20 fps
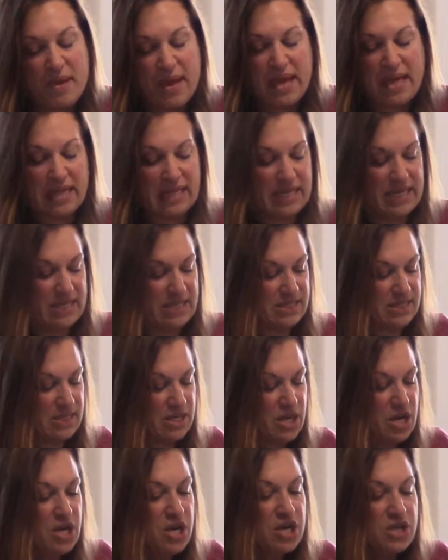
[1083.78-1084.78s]
Baileys.
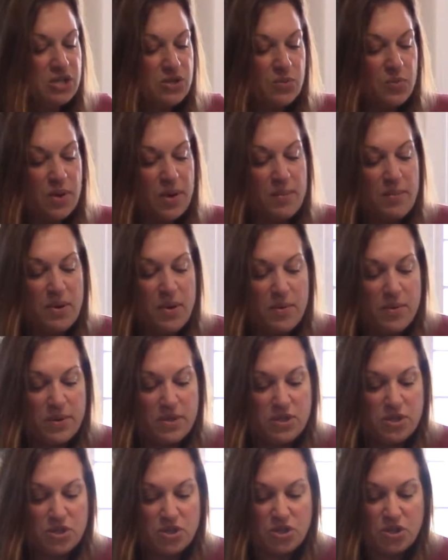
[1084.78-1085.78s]
So what I'm going
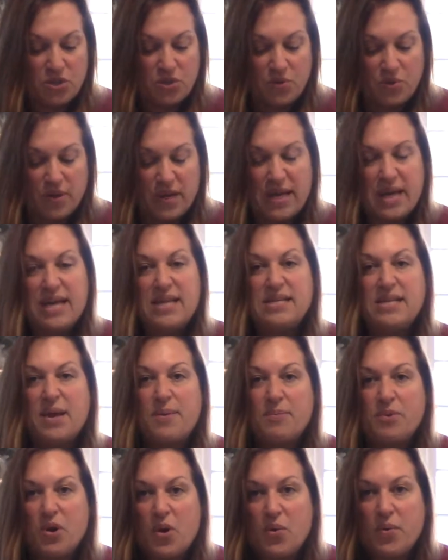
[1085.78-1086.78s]
to do is
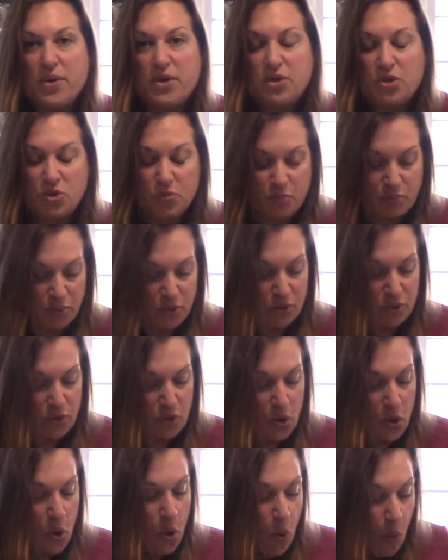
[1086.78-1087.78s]
I'm going to put
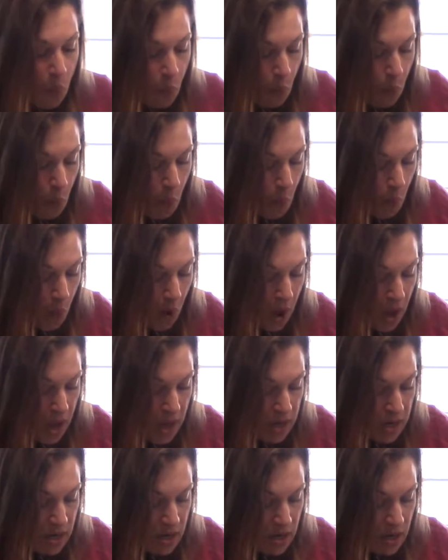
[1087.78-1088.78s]
I'm
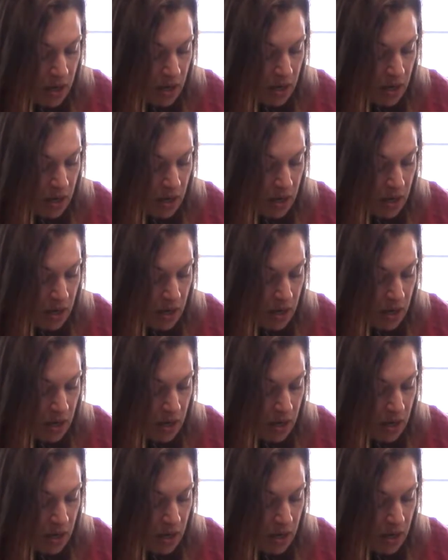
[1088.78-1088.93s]
going